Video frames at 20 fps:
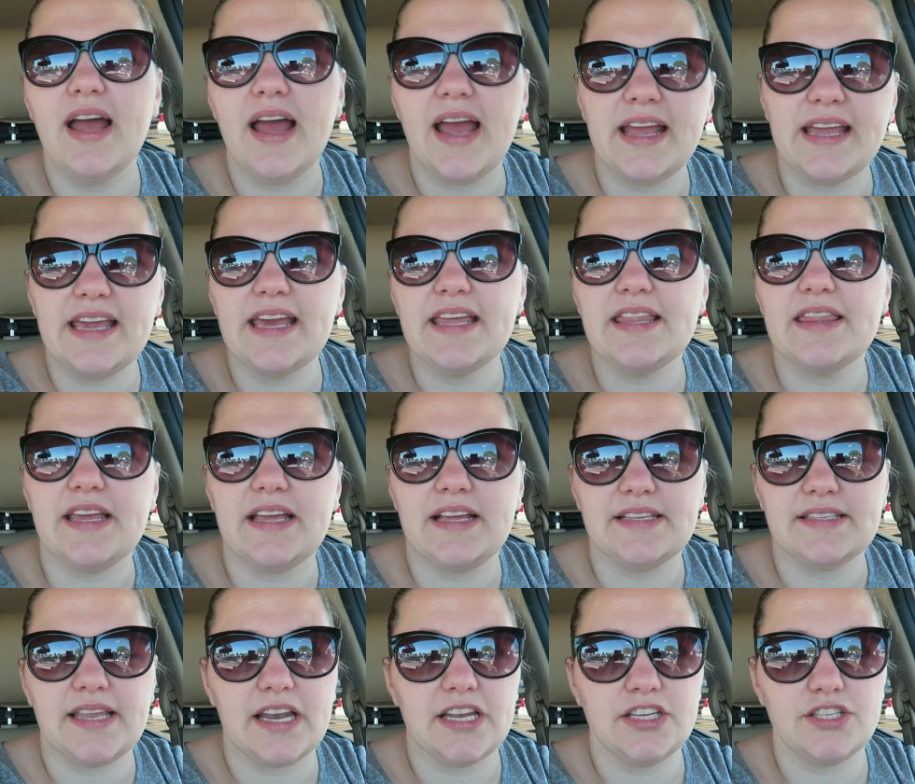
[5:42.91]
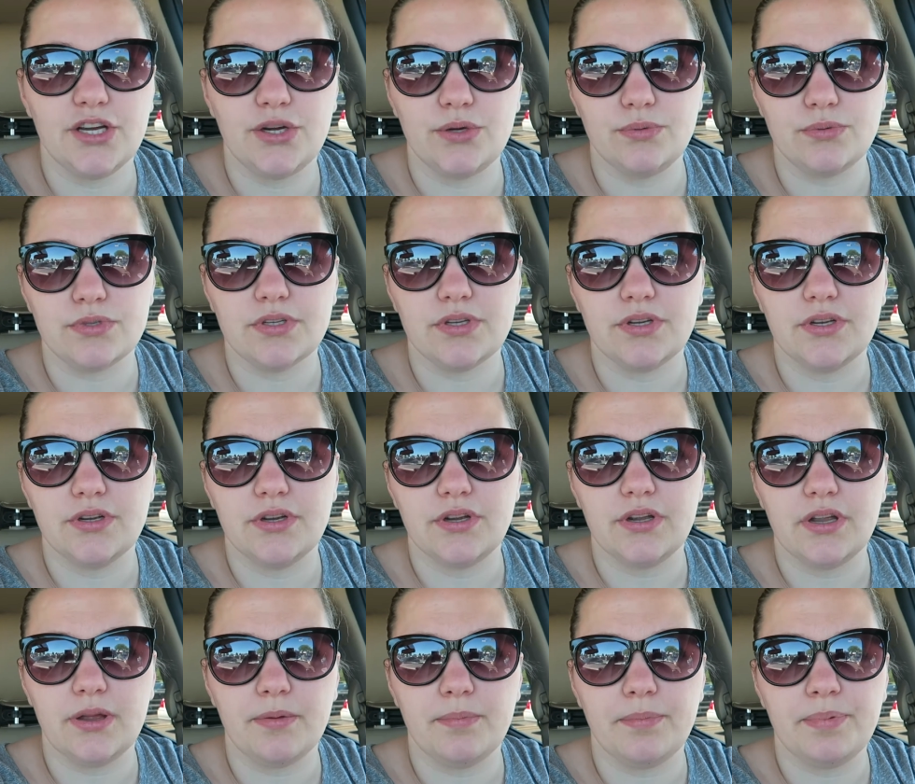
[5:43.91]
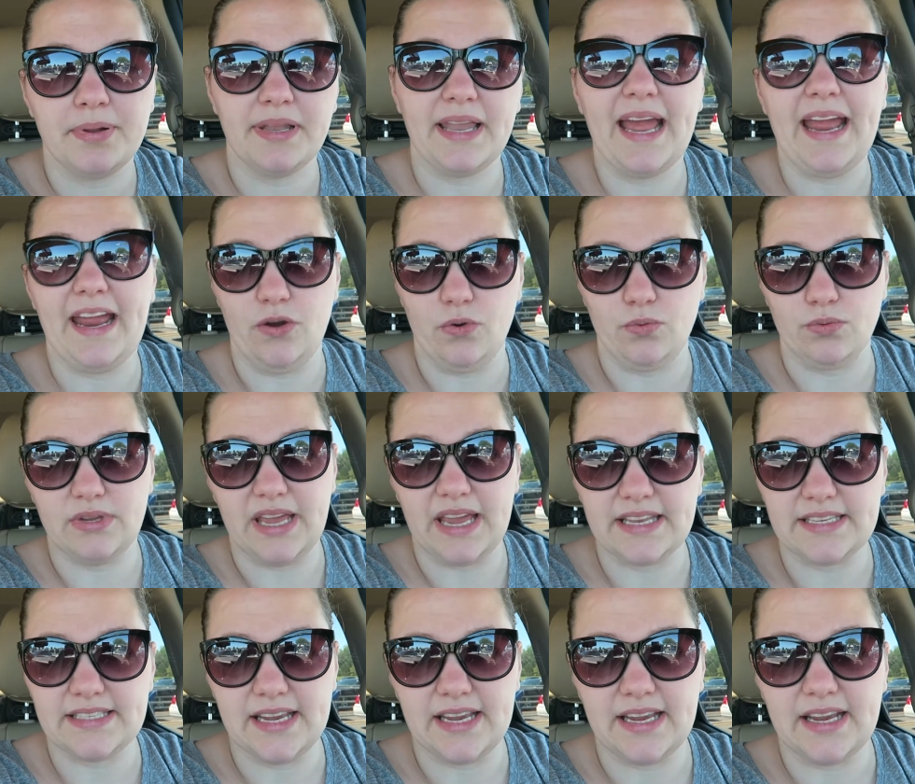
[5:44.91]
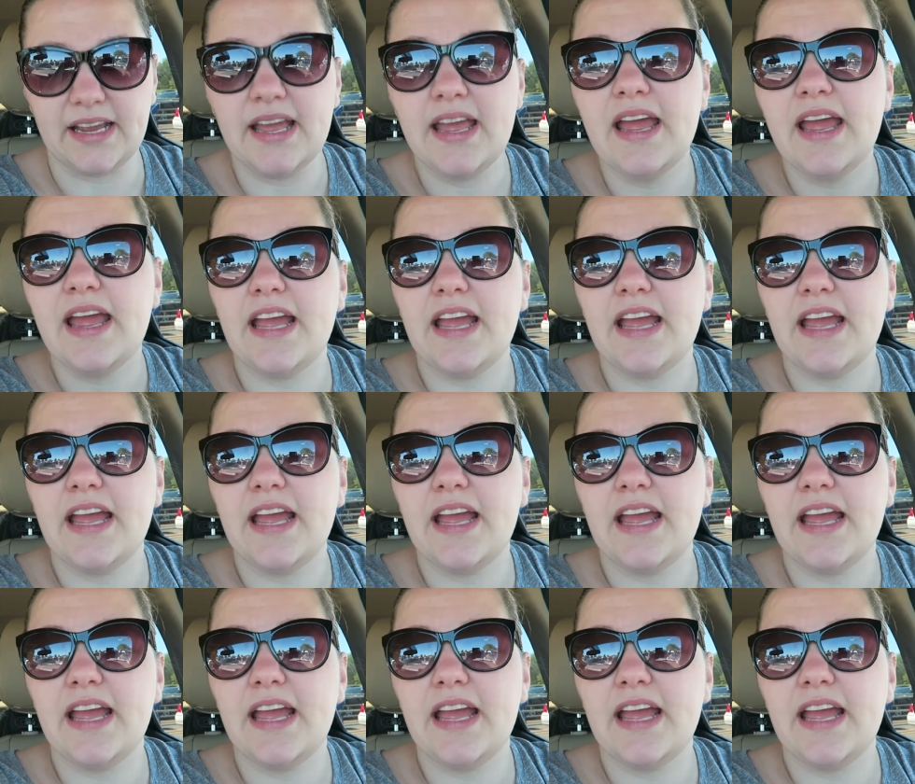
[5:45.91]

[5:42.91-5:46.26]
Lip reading: and get things that I don't plan on getting.